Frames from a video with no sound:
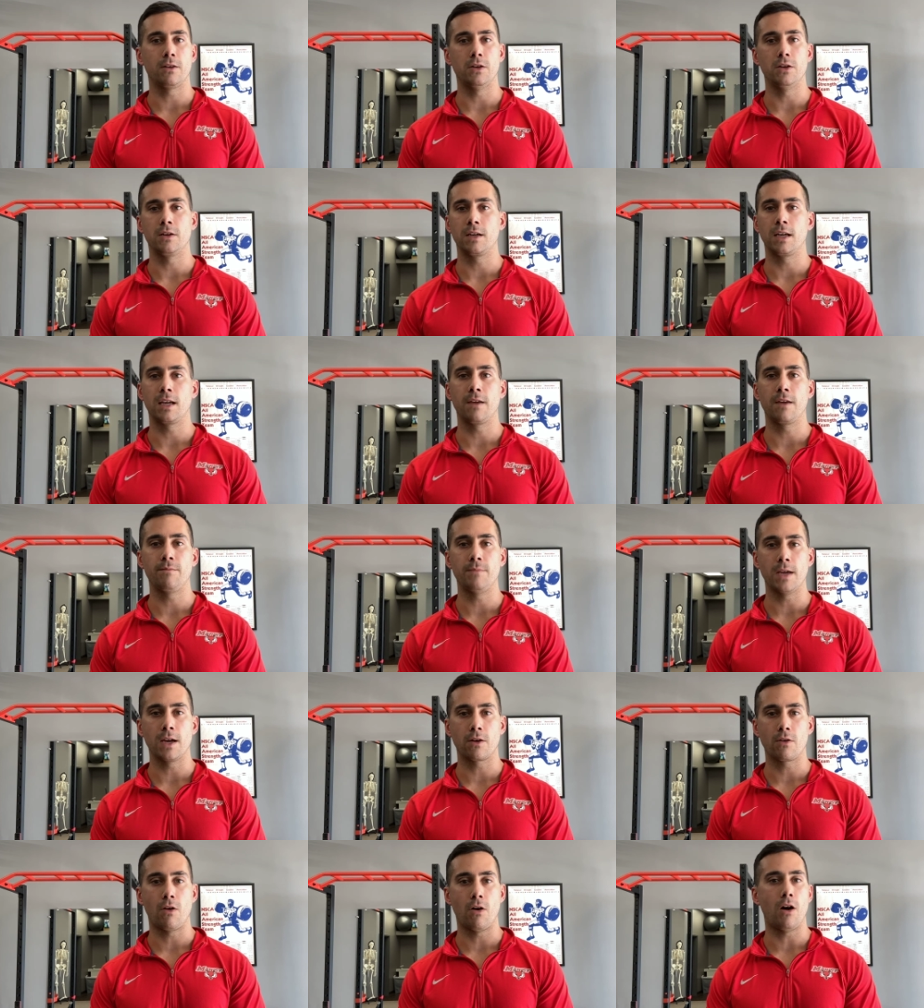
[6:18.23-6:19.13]
You can give me
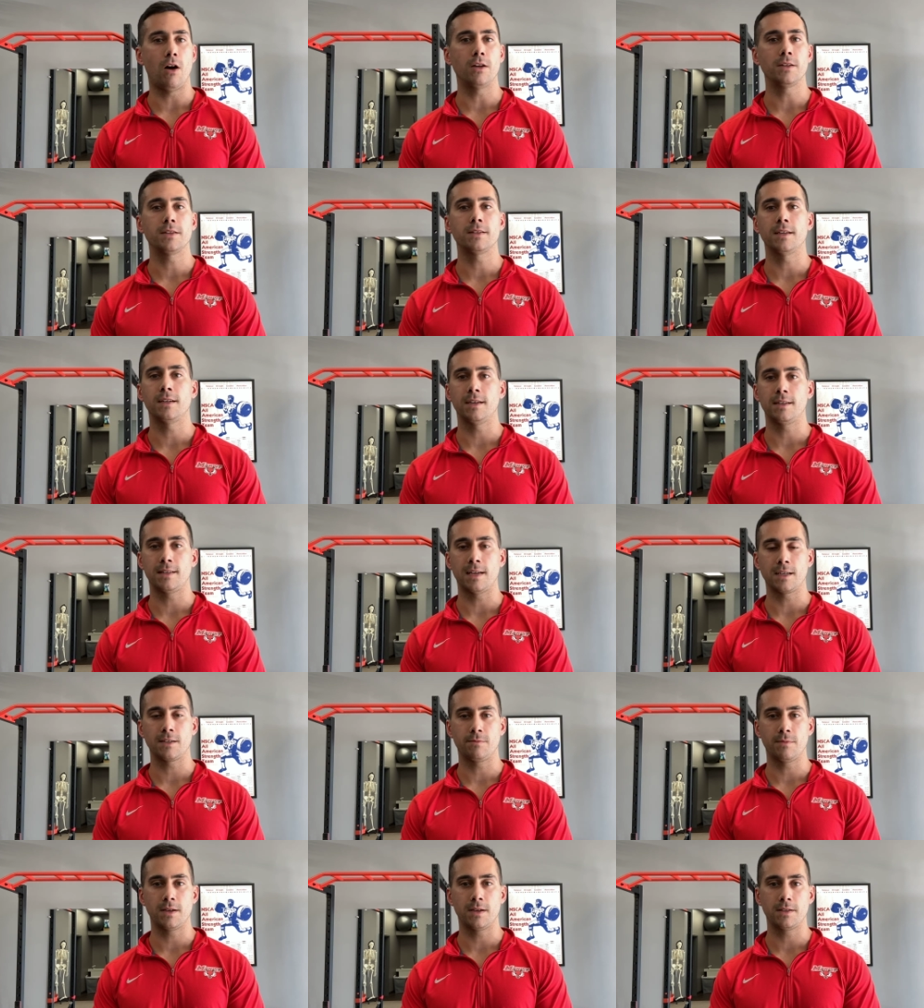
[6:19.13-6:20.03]
a call, send a
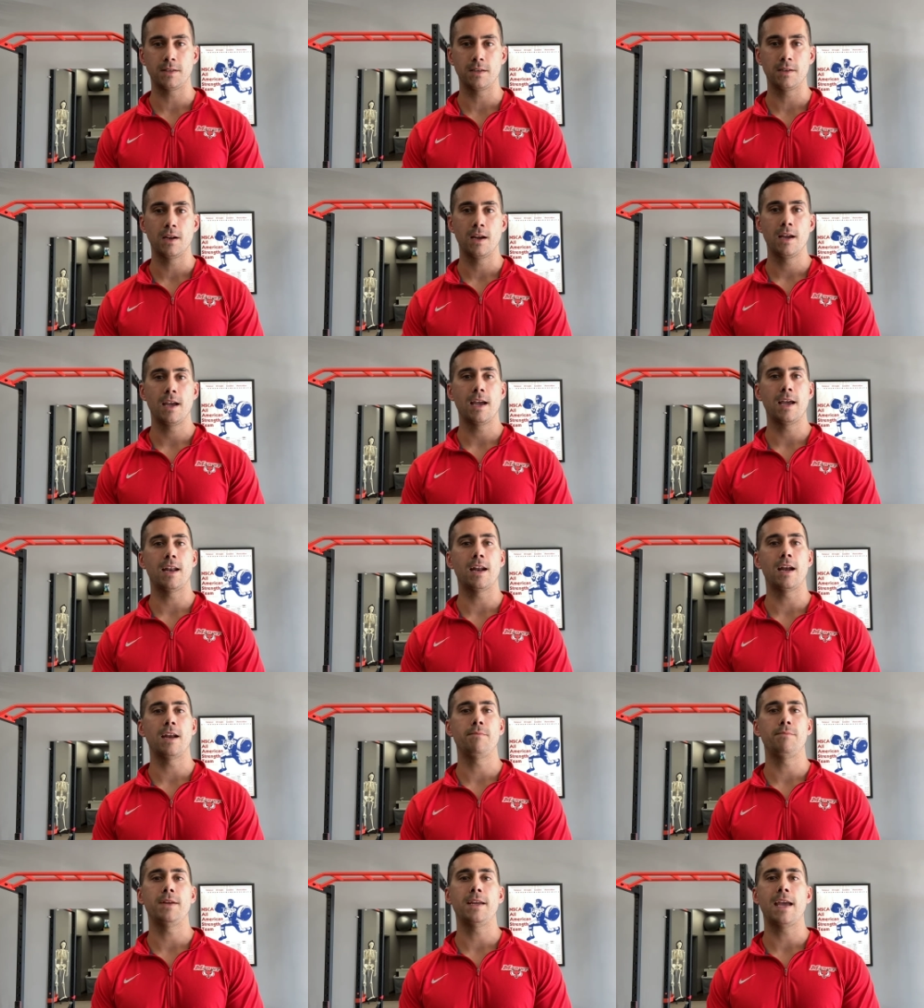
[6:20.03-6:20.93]
text message, and
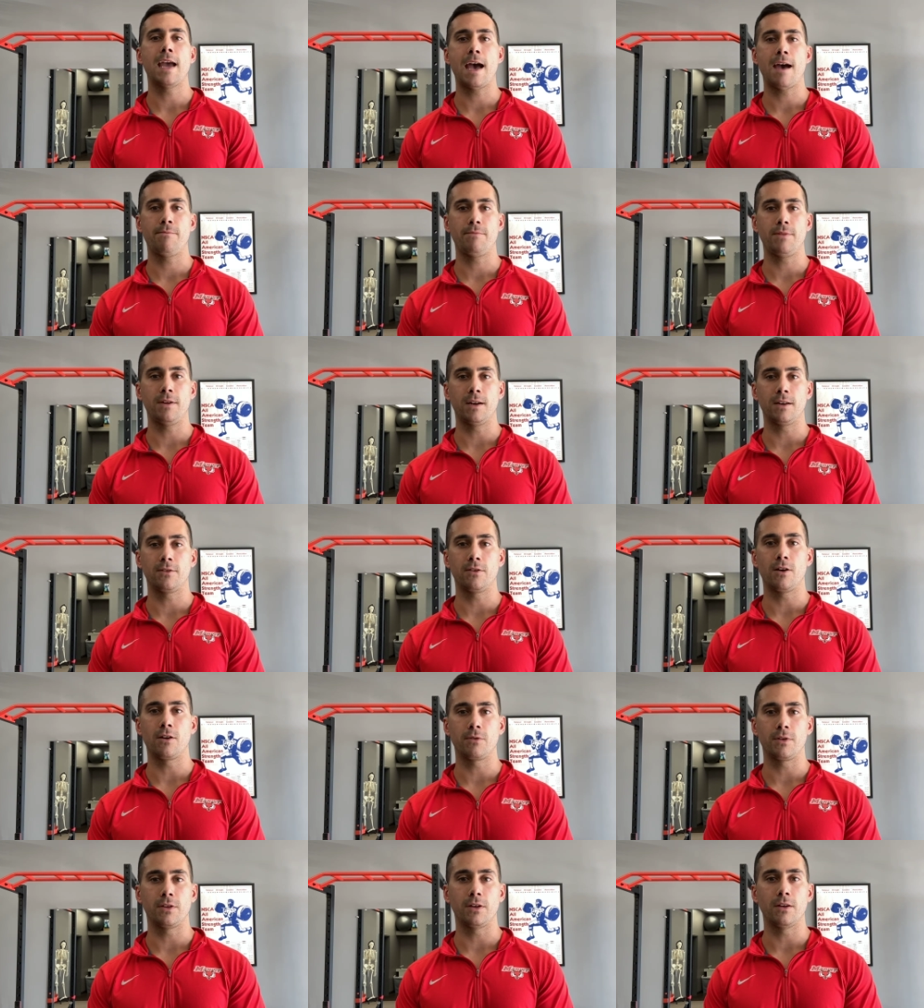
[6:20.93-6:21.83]
I'd be happy to
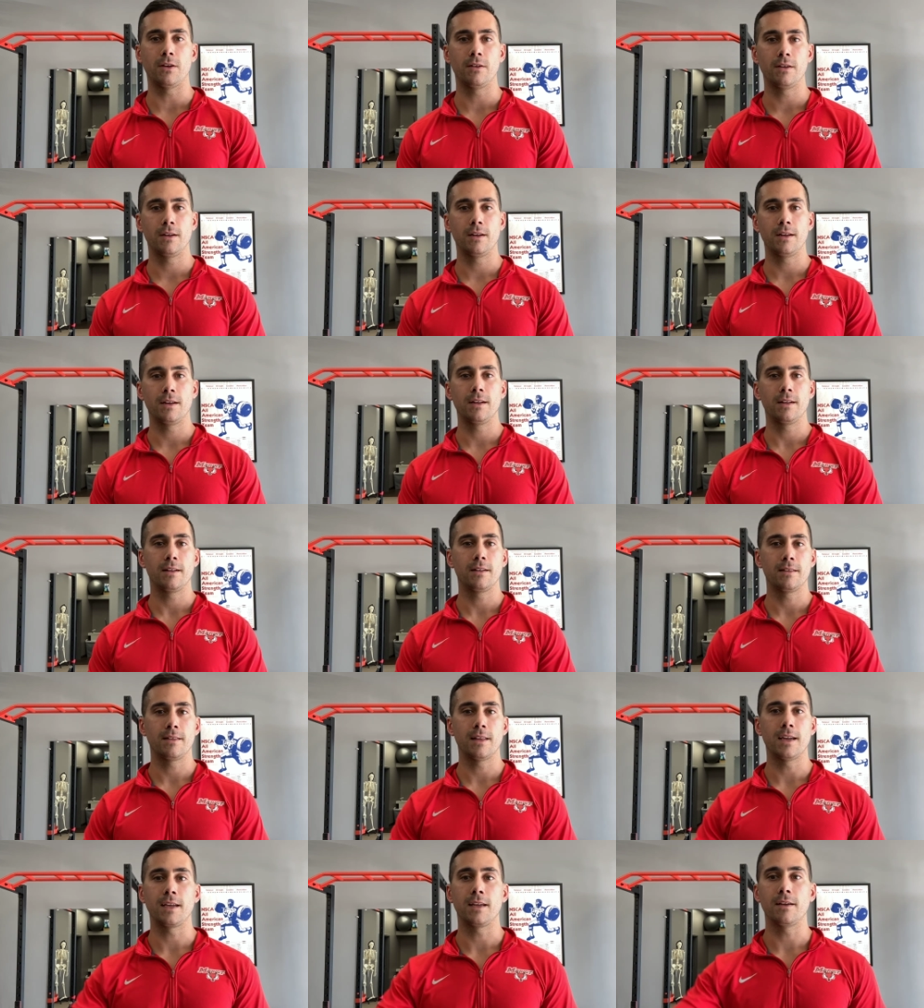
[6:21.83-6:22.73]
talk with you.
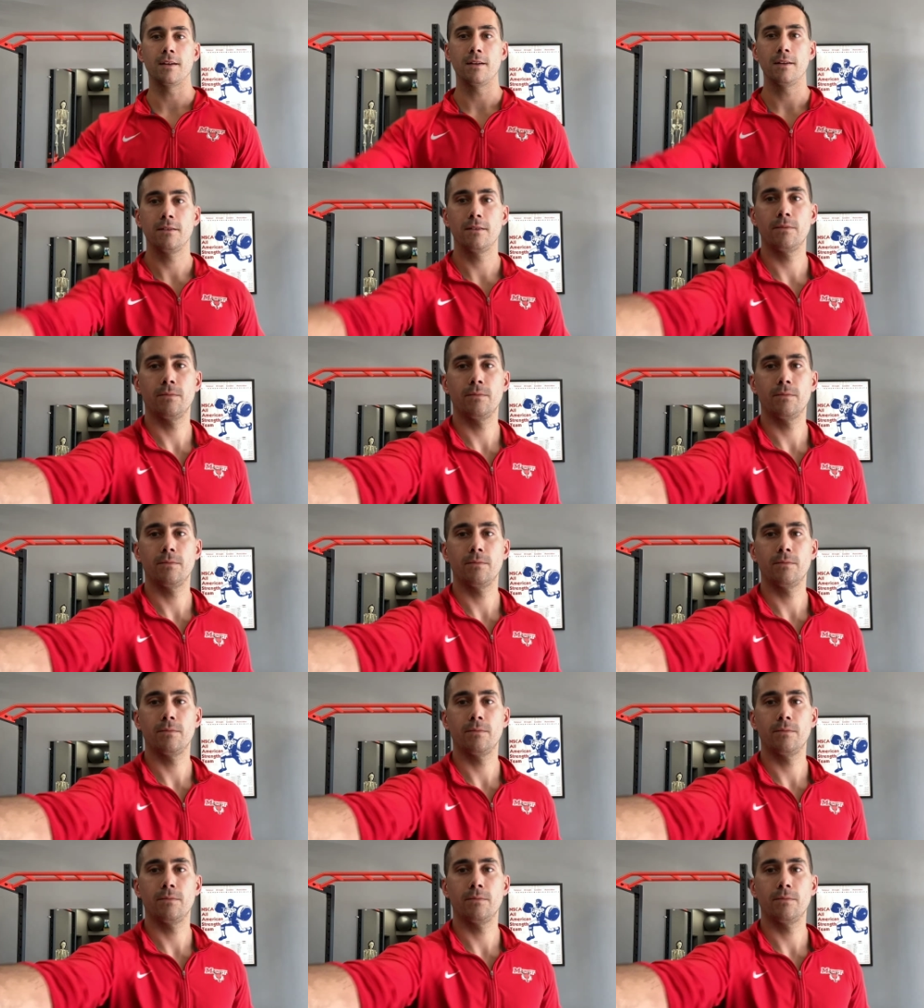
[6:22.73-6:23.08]
Thank you.